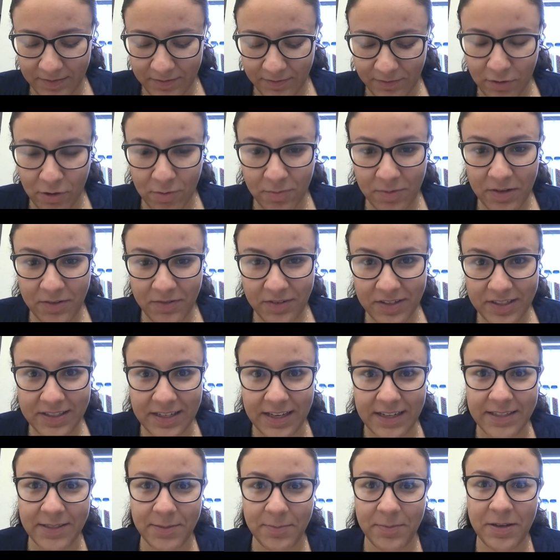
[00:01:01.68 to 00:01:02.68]
formative
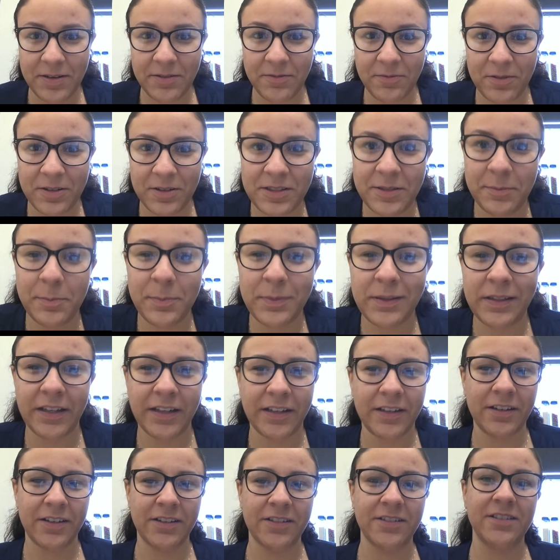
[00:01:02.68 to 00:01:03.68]
assessment was a
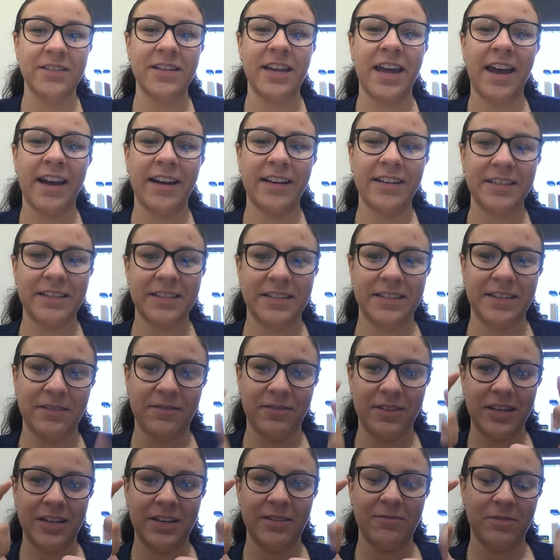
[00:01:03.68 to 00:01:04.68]
Plickers
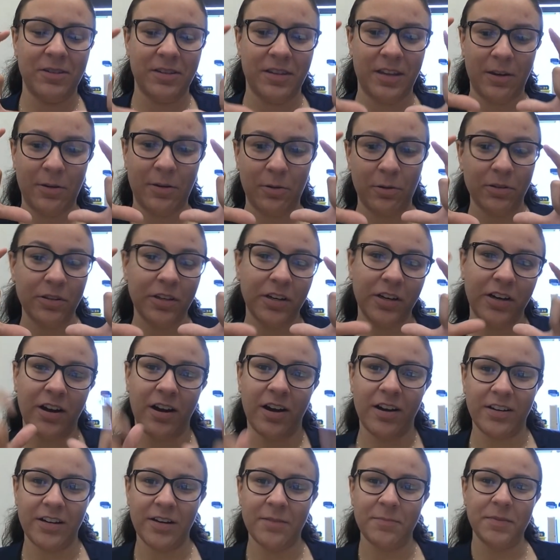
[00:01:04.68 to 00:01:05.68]
activity where they hold the
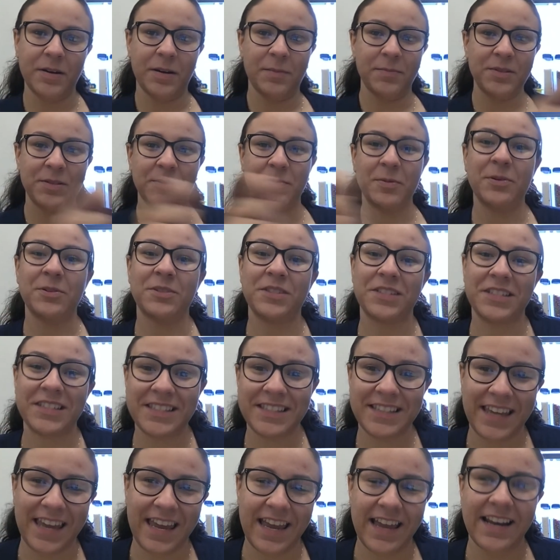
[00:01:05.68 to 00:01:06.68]
card up and I'm supposed to
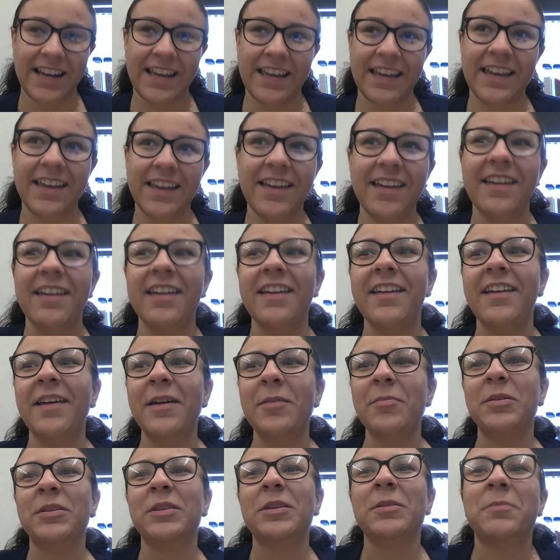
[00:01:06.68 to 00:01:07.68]
scan it.
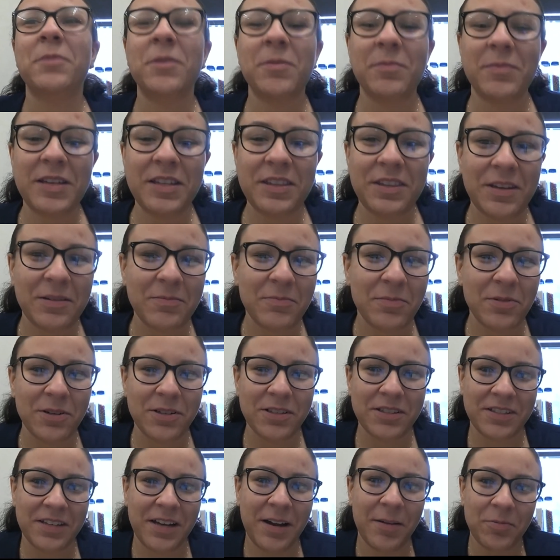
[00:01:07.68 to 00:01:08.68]
But the Promethean
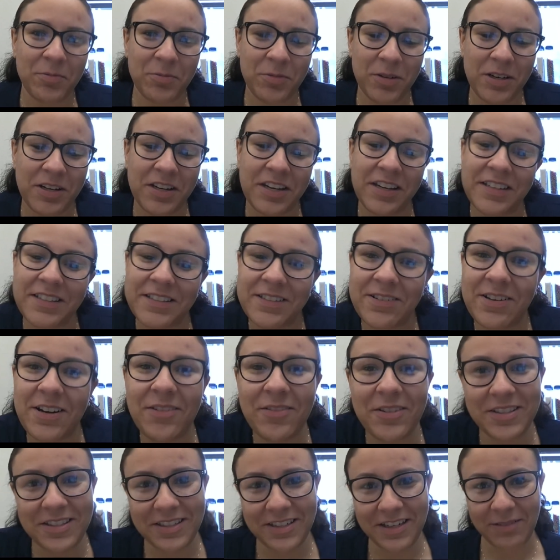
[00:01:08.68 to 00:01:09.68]
board stopped working, so I
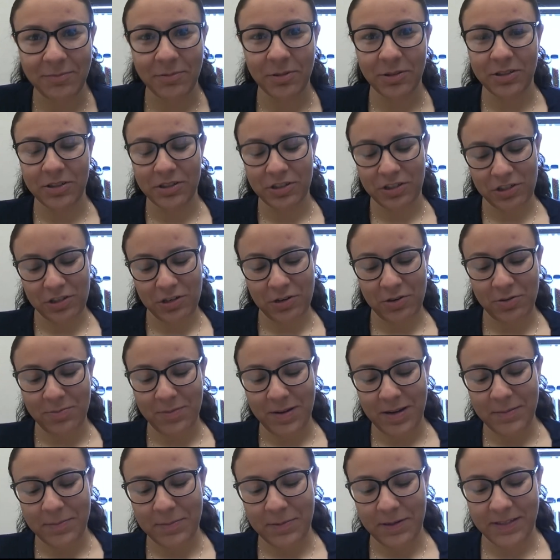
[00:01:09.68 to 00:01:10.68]
wasn't able to show
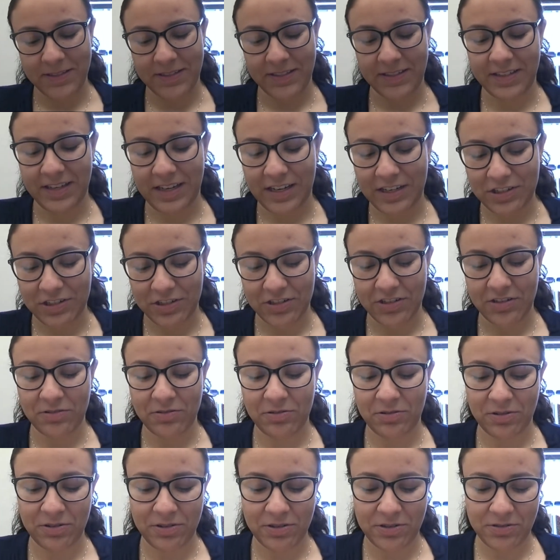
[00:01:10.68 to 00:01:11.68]
my presentation
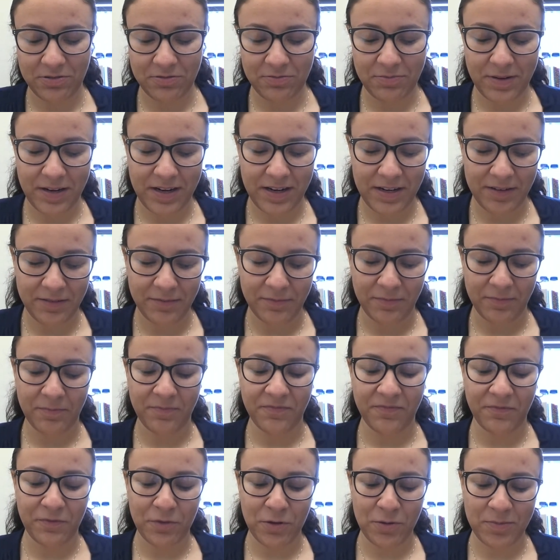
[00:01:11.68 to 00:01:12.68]
or do my
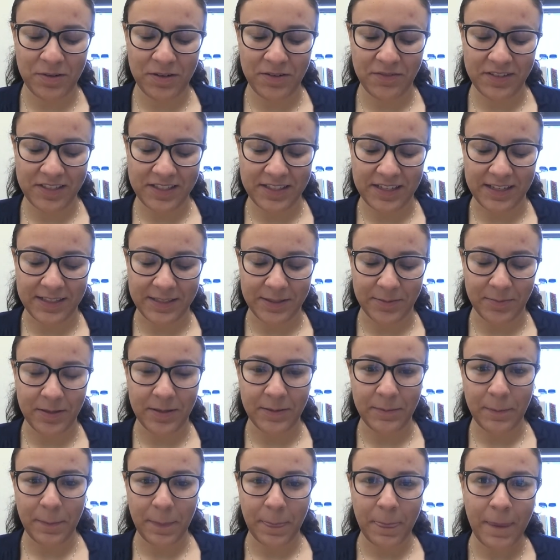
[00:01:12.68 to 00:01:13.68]
formative
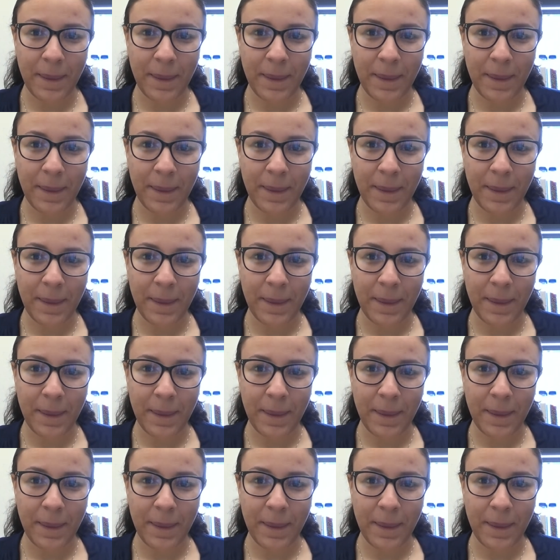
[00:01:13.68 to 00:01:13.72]
assessment.